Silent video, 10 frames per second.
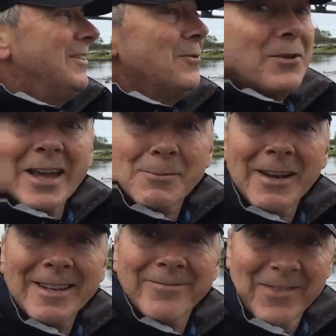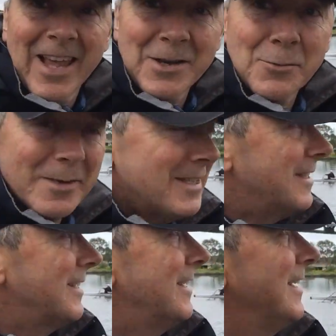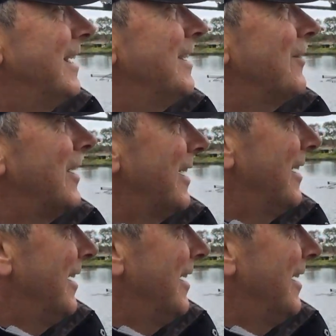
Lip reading: you'll get one and you'll miss it. Anyway,